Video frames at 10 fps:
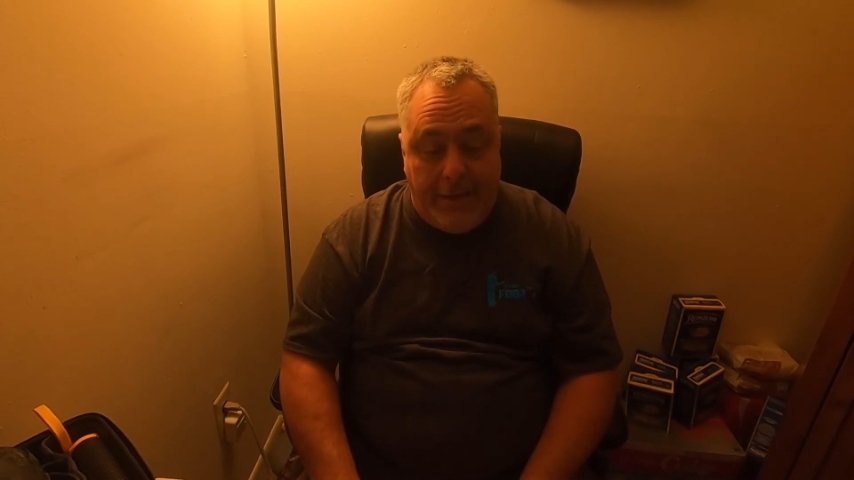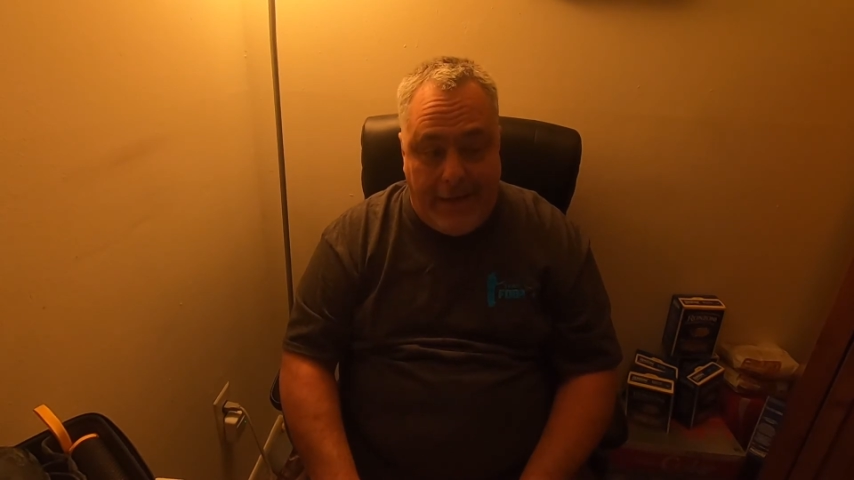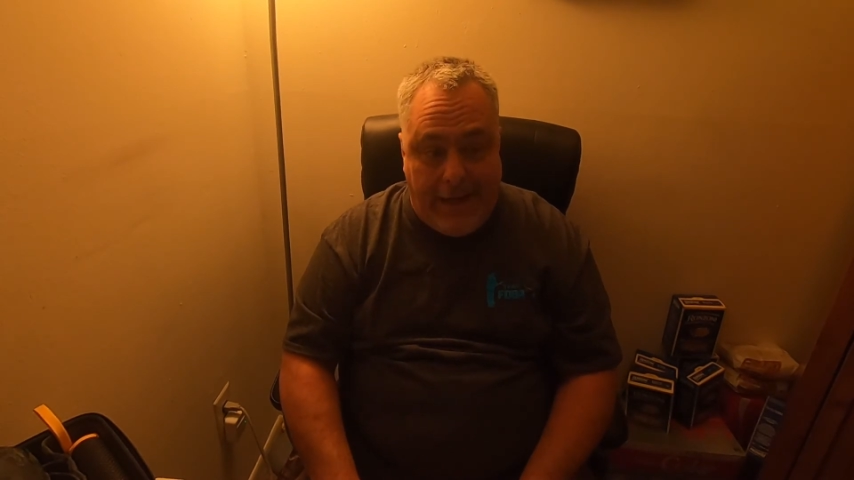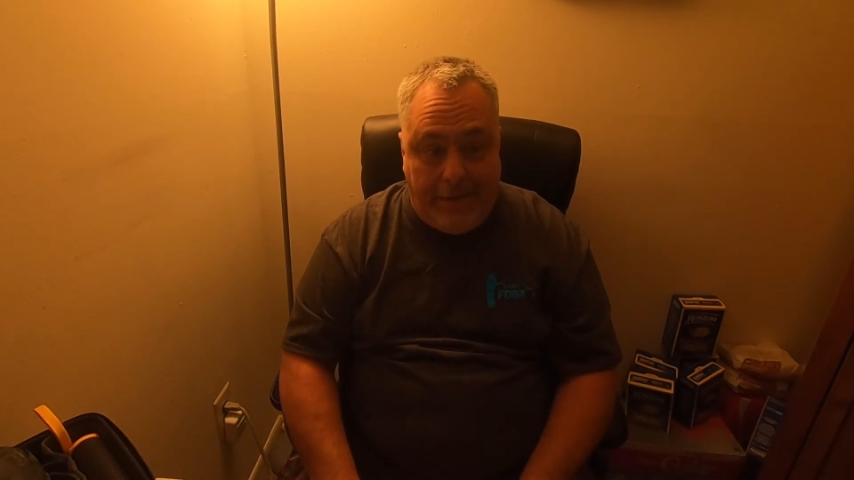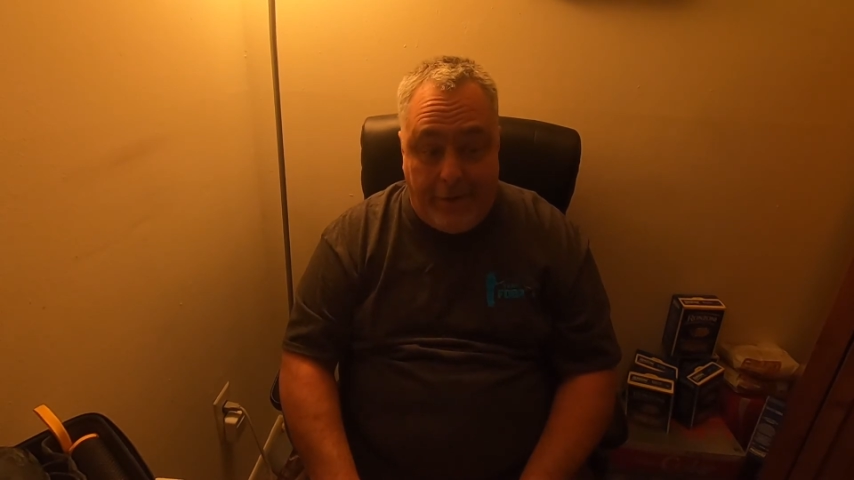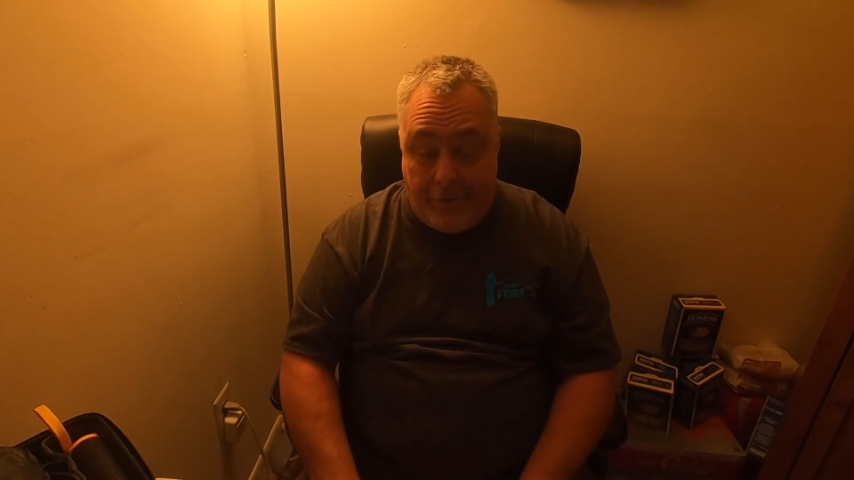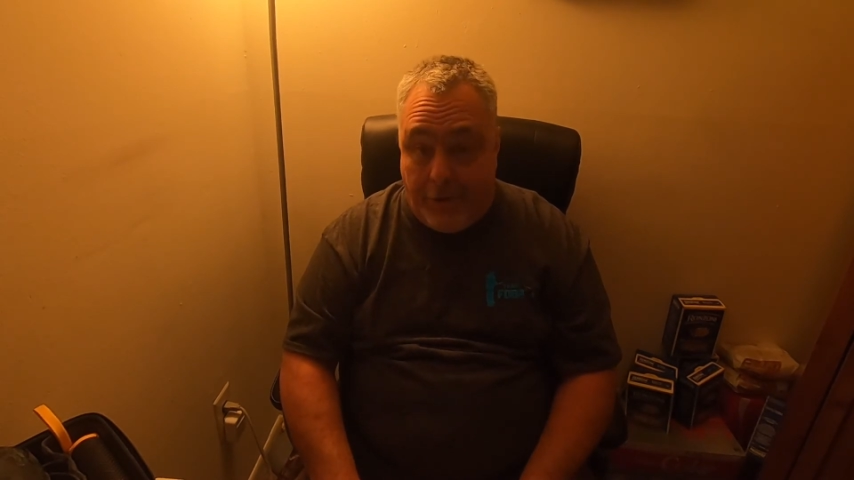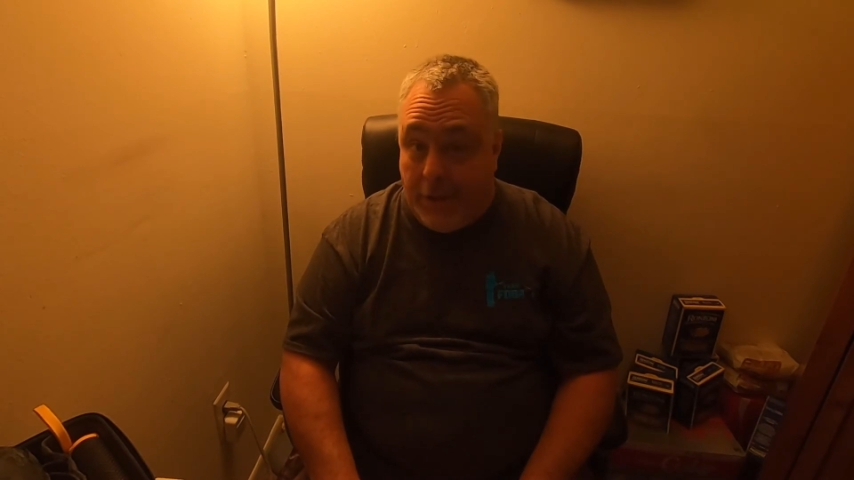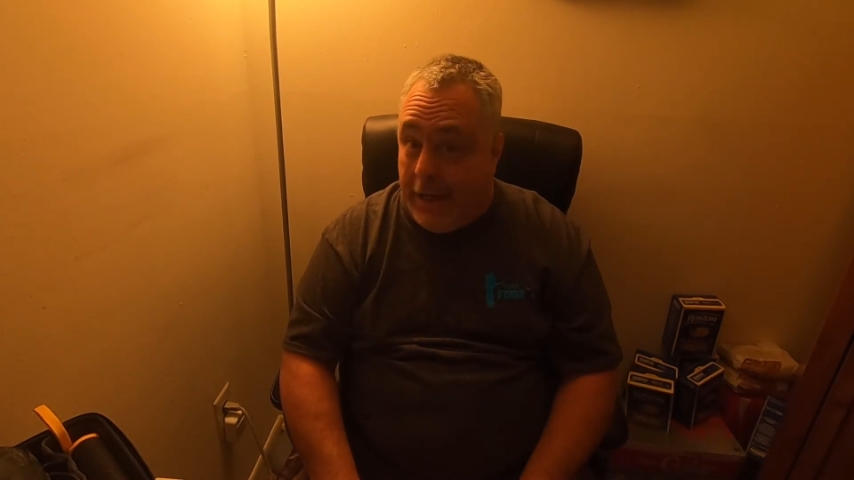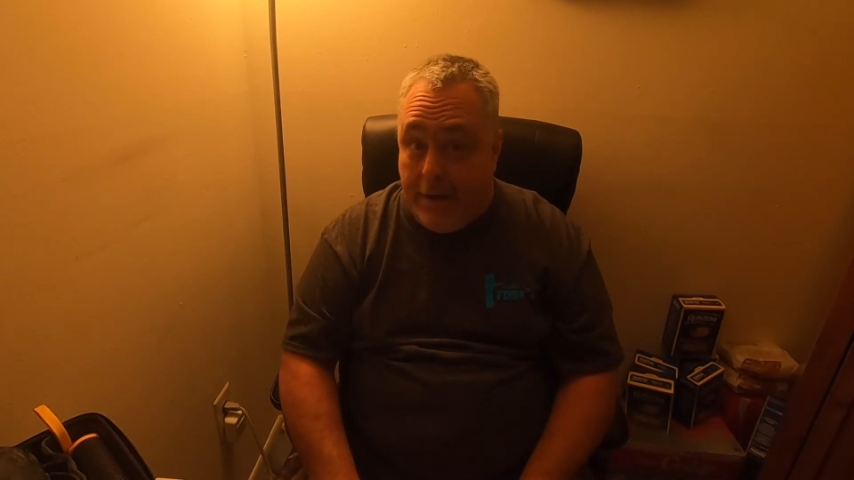There's
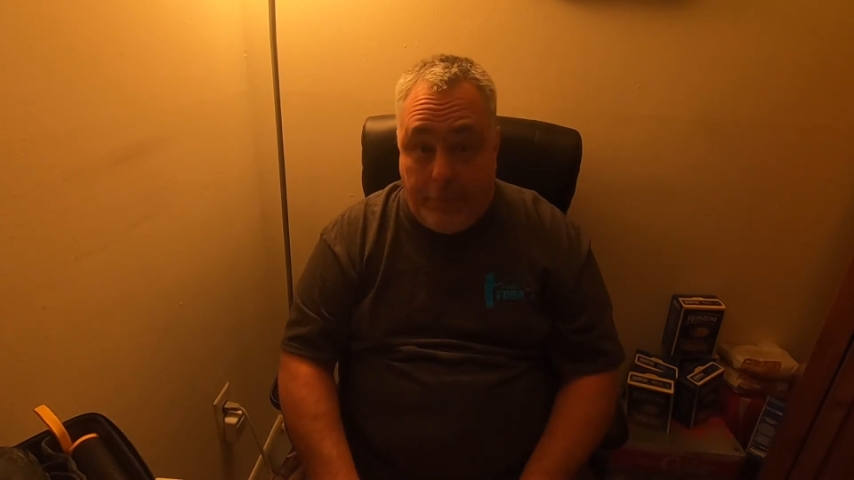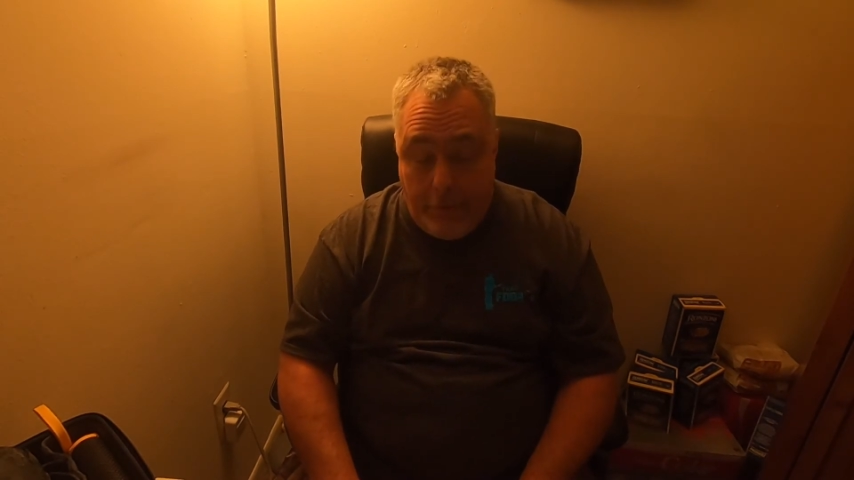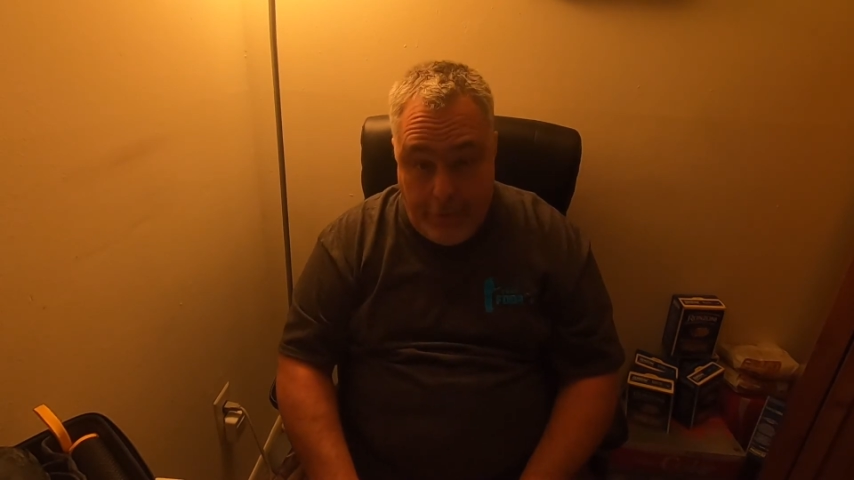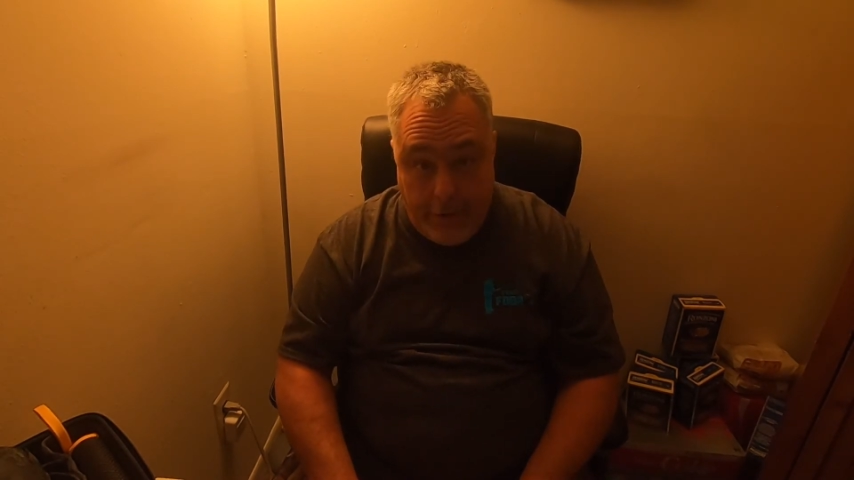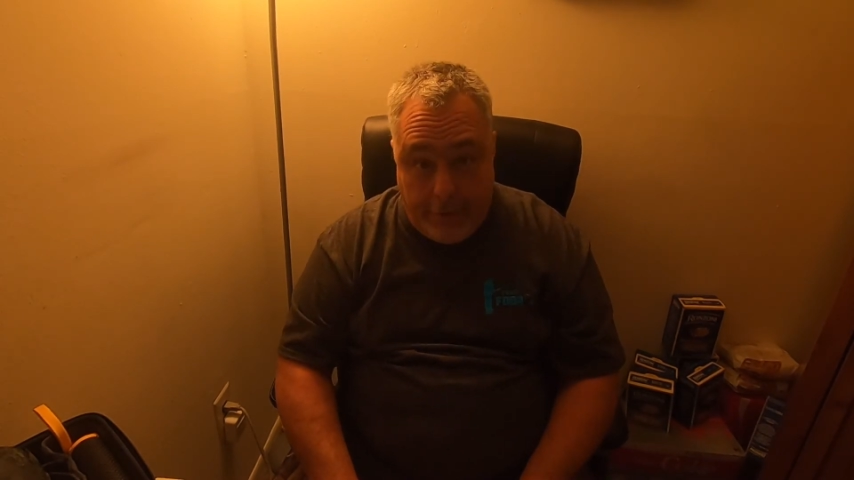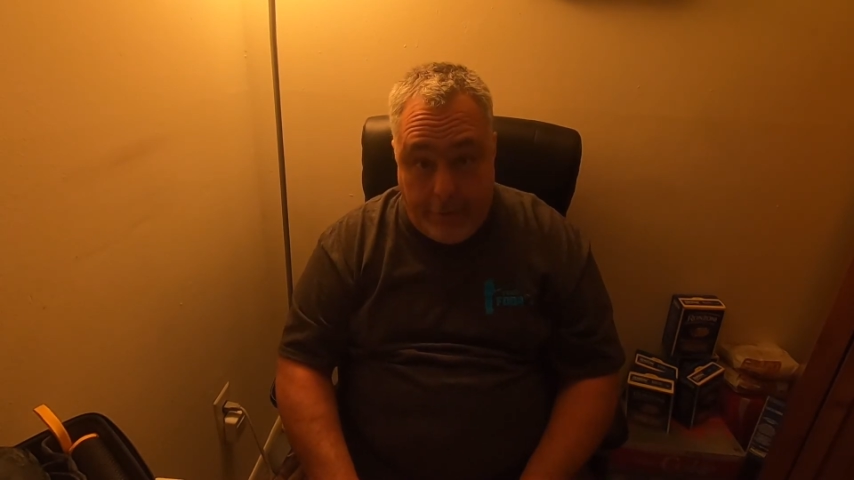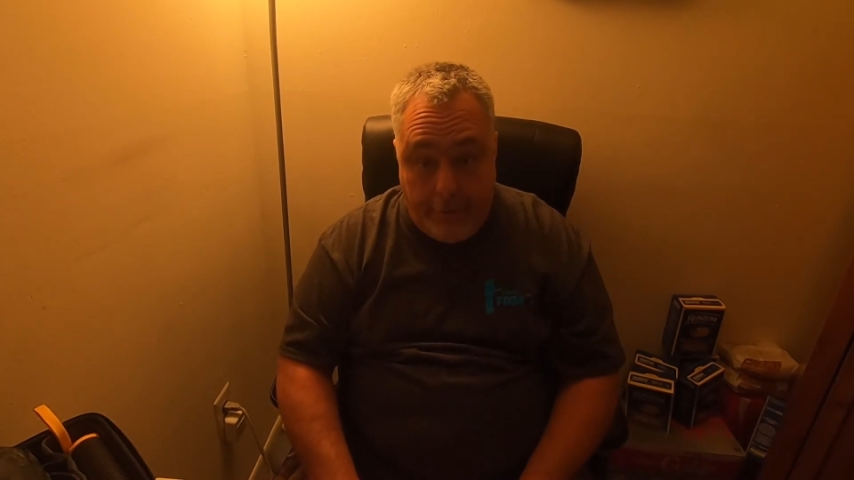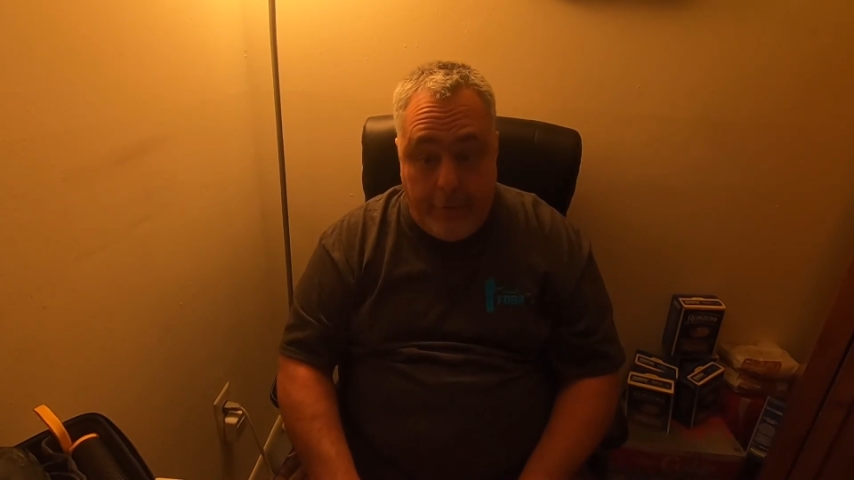a lot of bluegill.